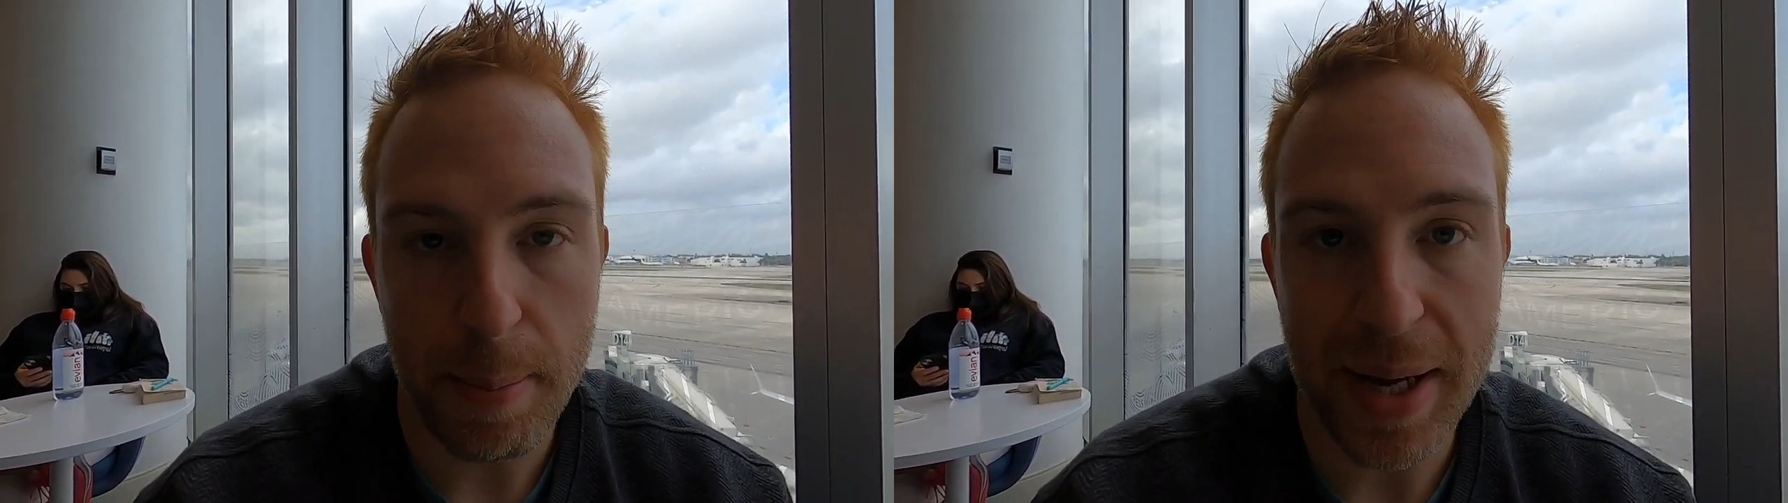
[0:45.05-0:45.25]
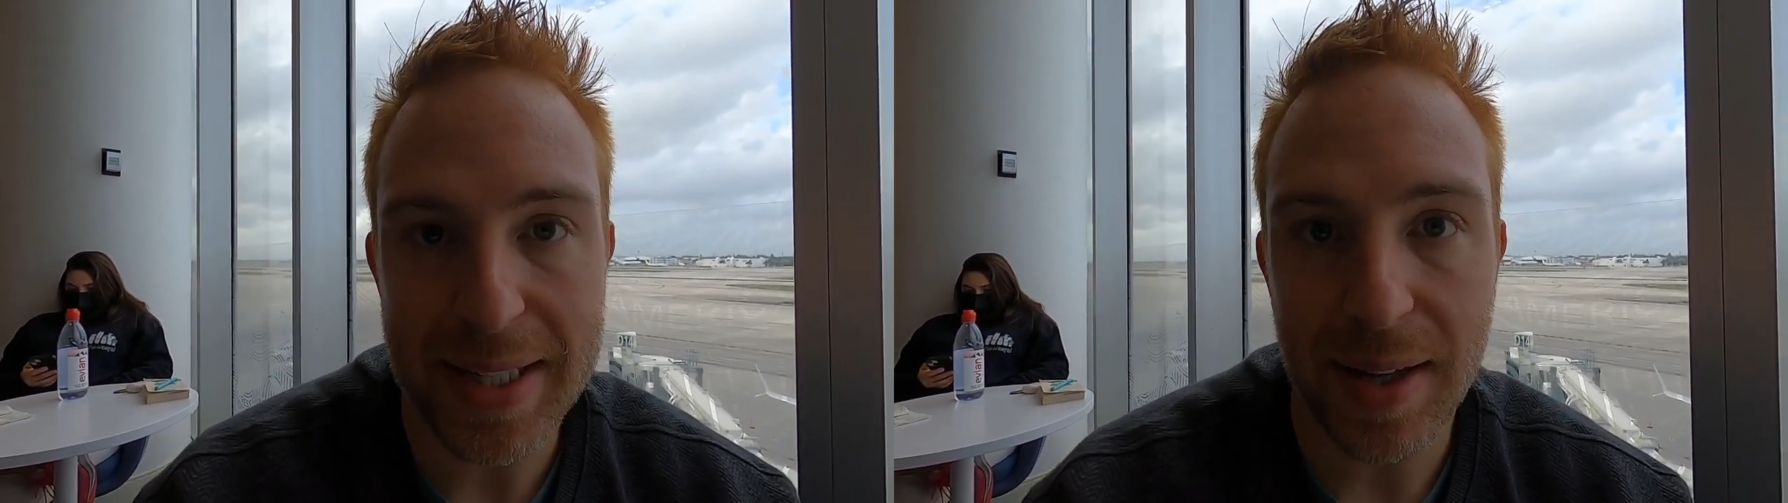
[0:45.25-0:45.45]

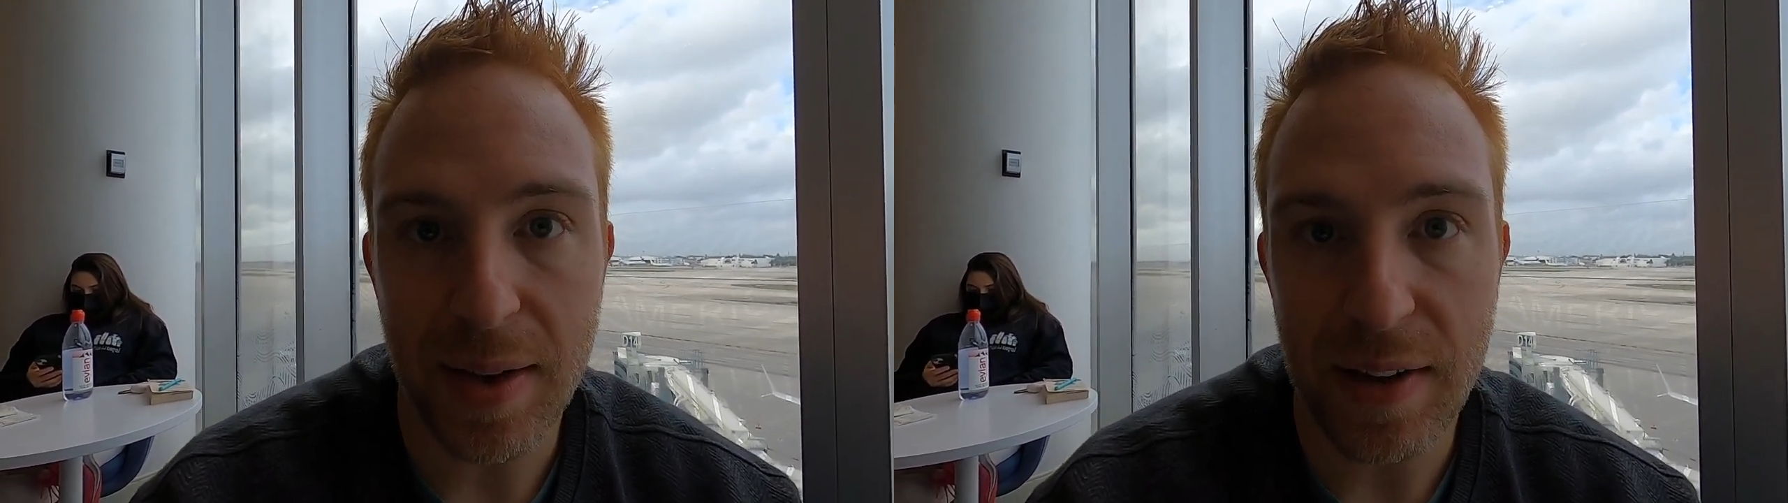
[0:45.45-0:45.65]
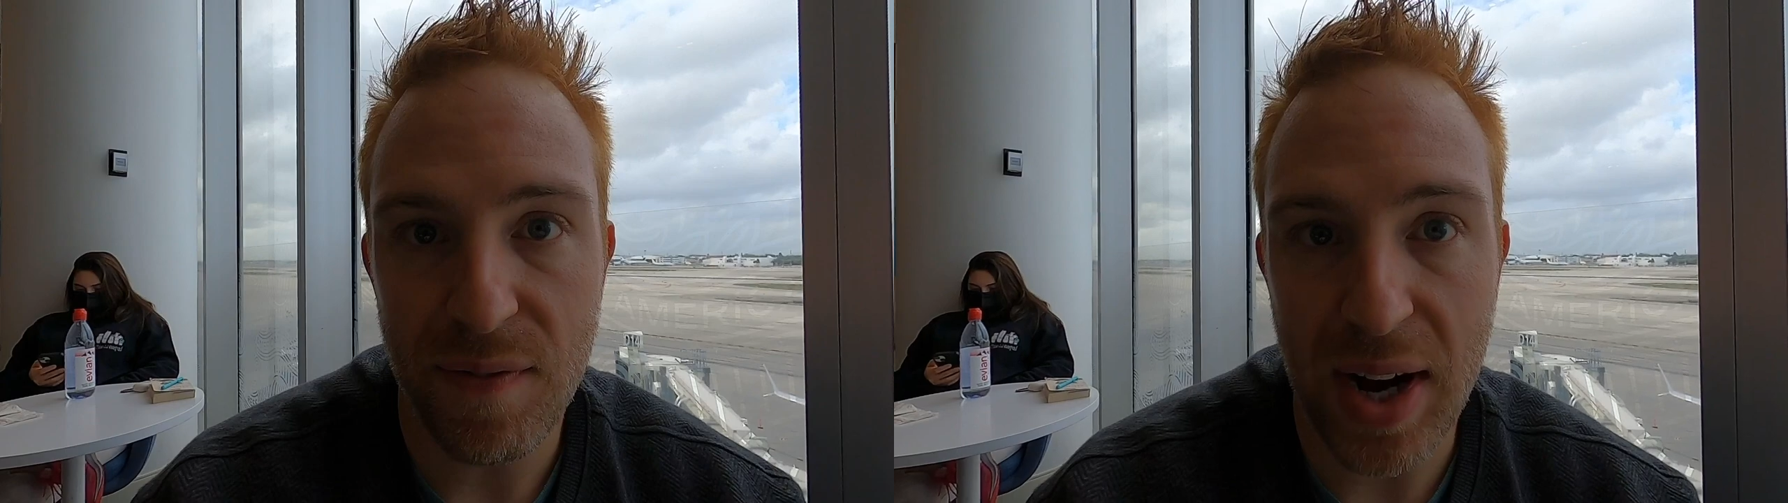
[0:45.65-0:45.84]

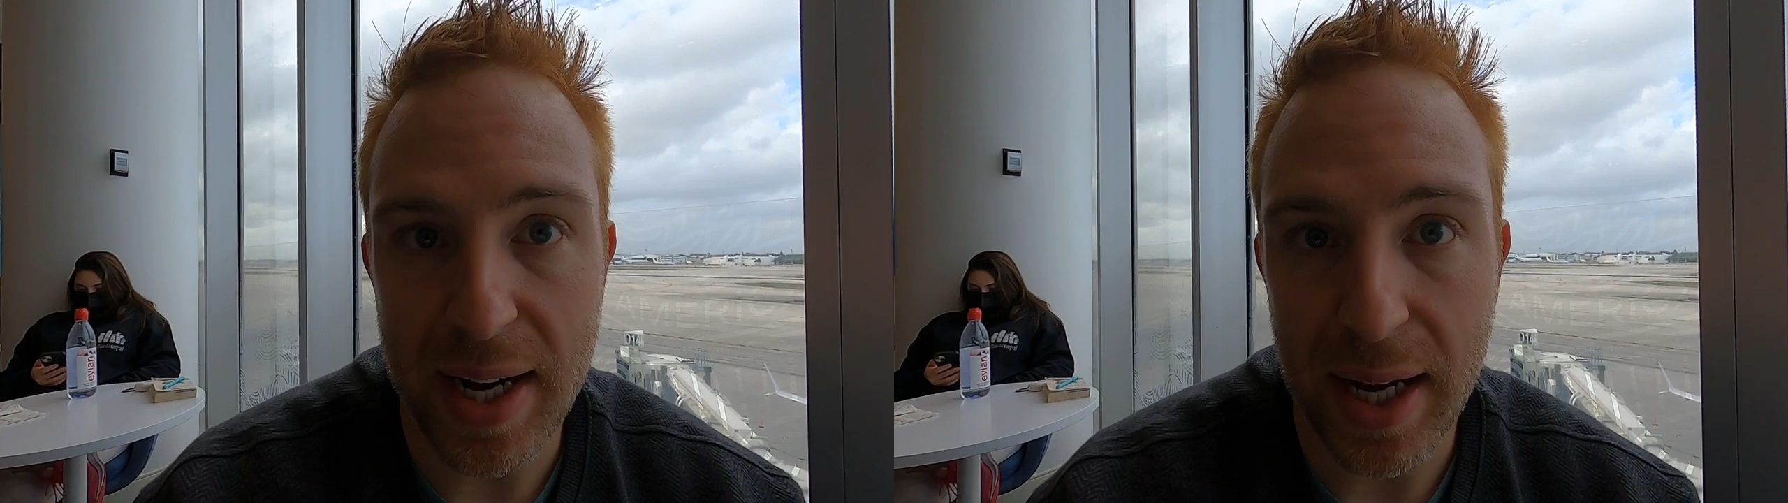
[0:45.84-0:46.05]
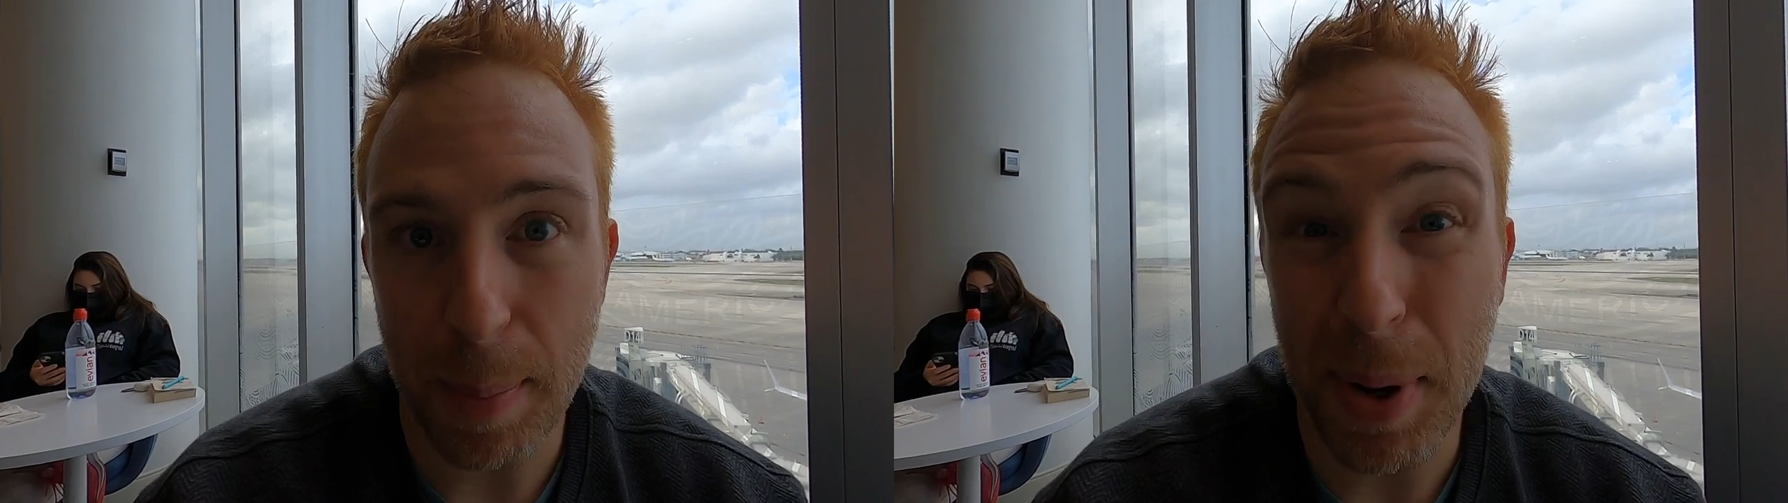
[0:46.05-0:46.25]
basically
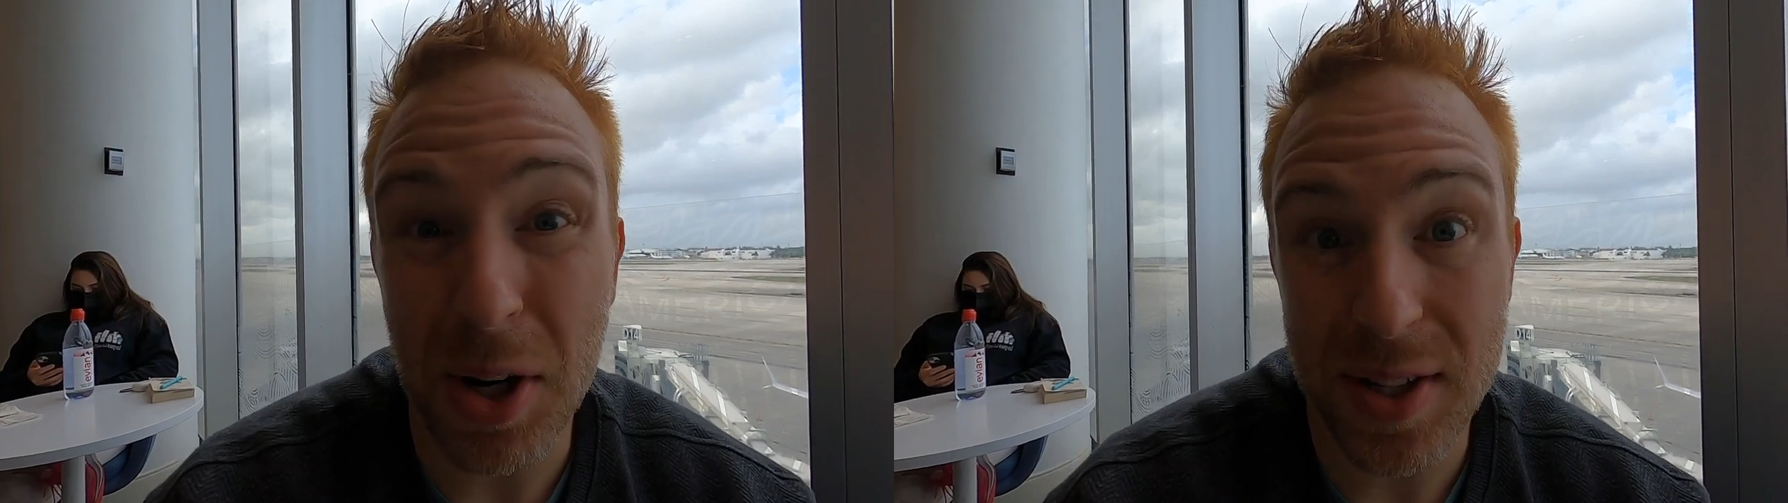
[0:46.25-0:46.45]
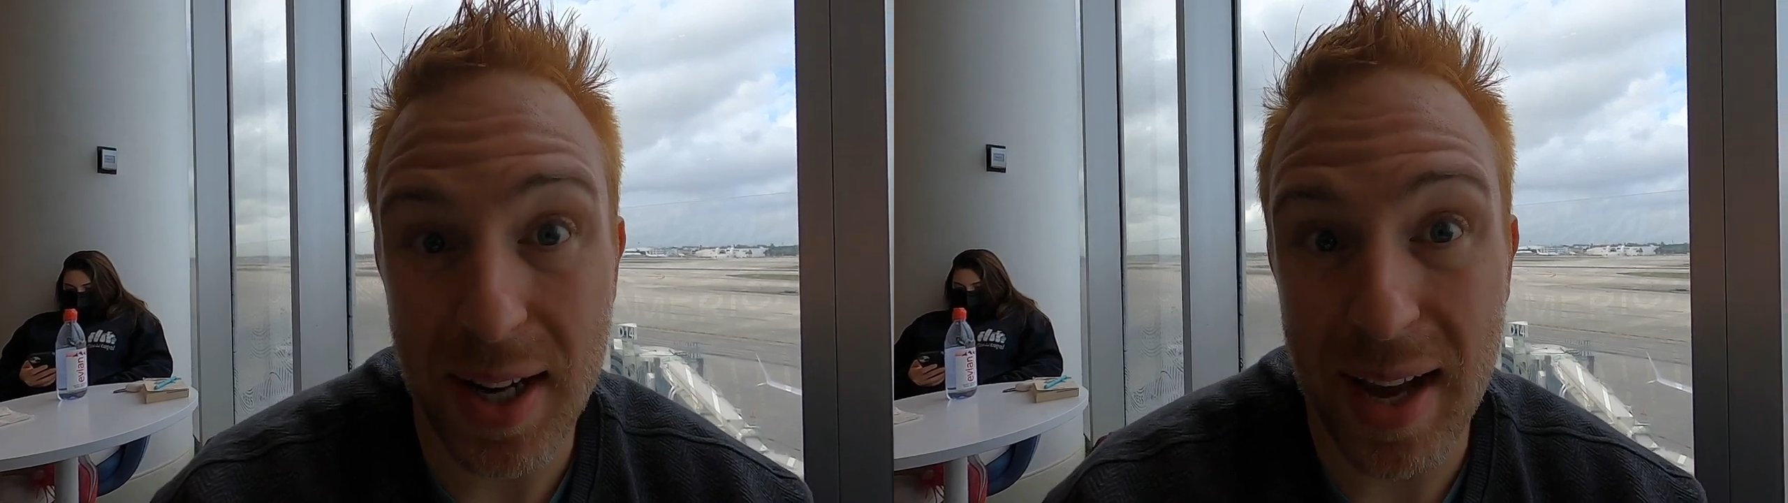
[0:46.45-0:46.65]
finding a
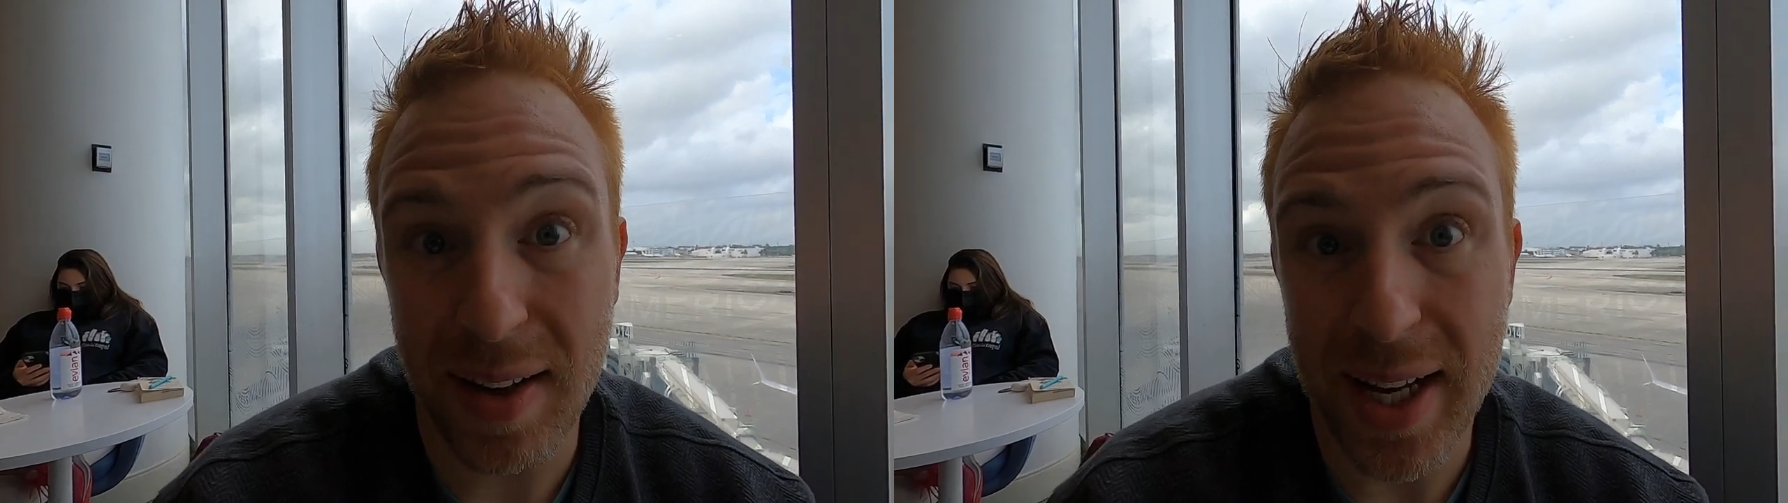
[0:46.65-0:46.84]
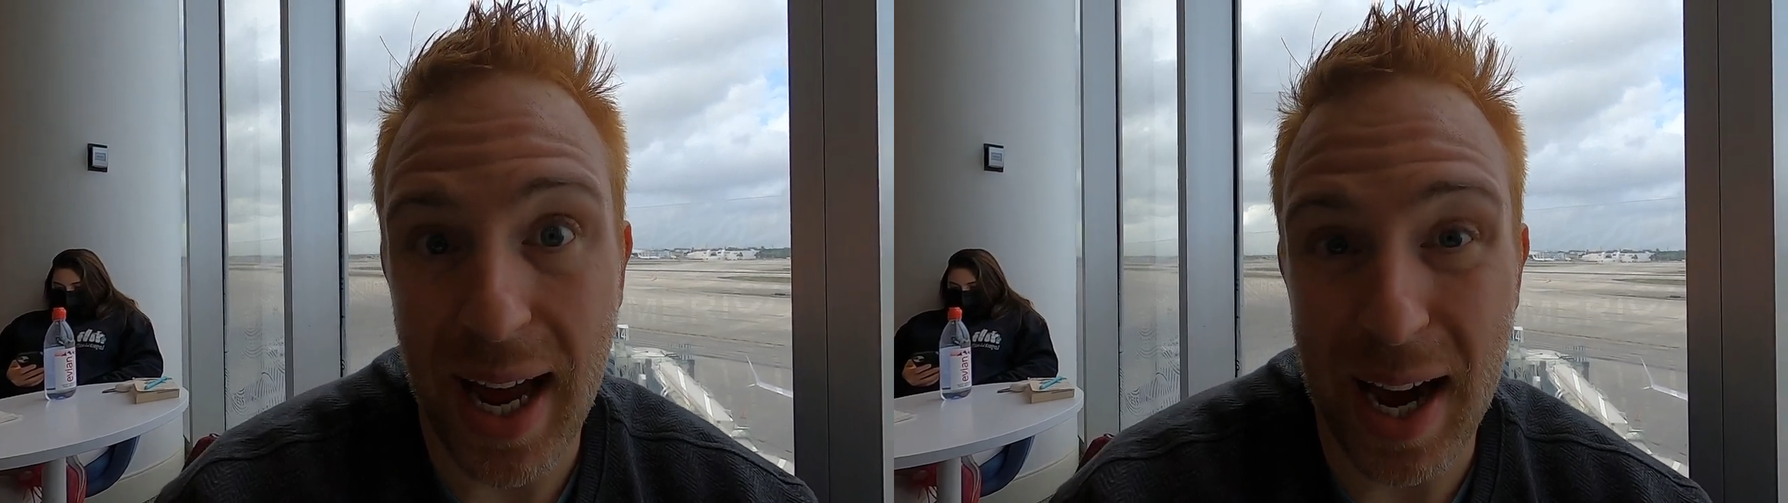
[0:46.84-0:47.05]
personality